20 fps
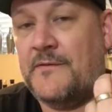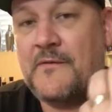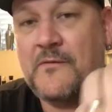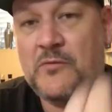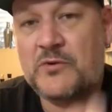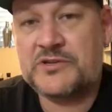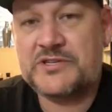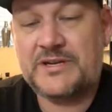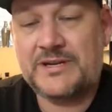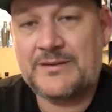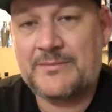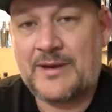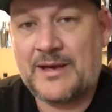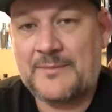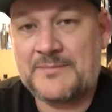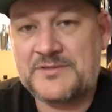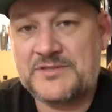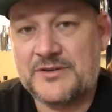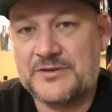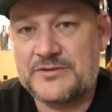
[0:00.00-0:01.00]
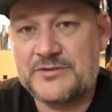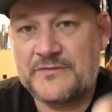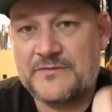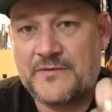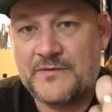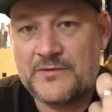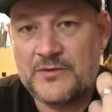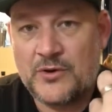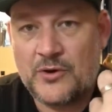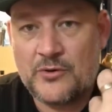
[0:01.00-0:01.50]
you've ever watched any of my episodes, you
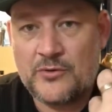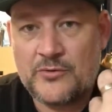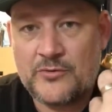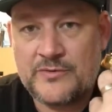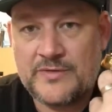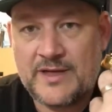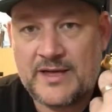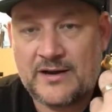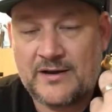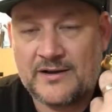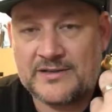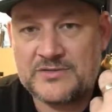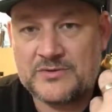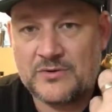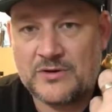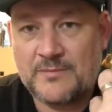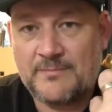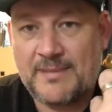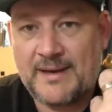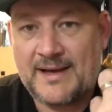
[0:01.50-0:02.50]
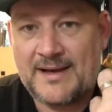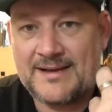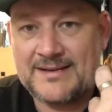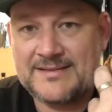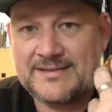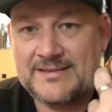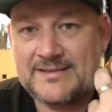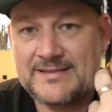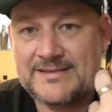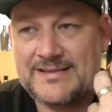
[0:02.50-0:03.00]
know that I talk
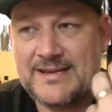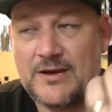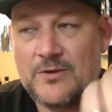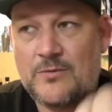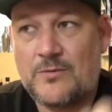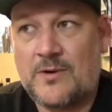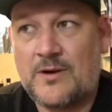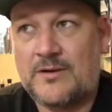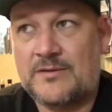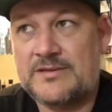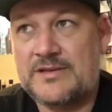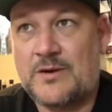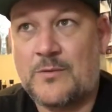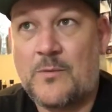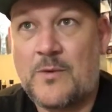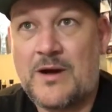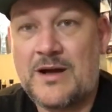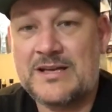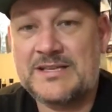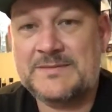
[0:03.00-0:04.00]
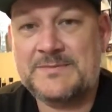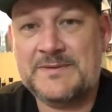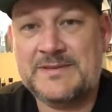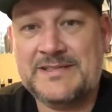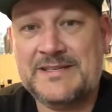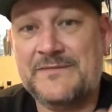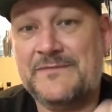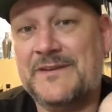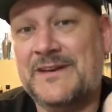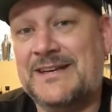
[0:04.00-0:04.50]
about
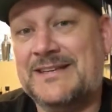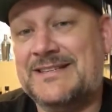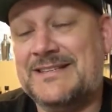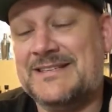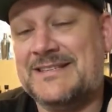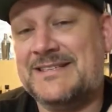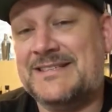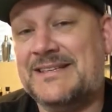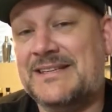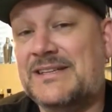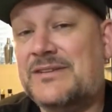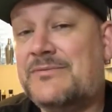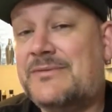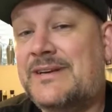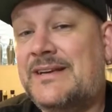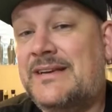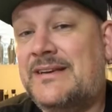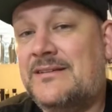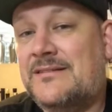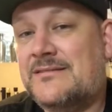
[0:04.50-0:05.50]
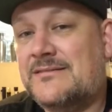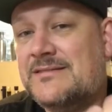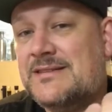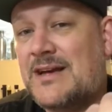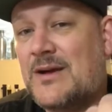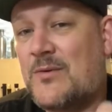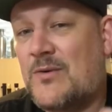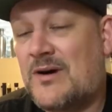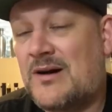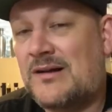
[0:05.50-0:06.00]
terroir-specific distillery
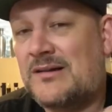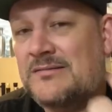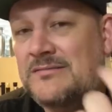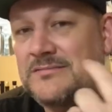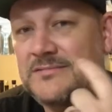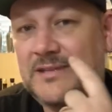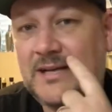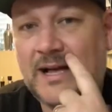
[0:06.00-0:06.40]
terroir.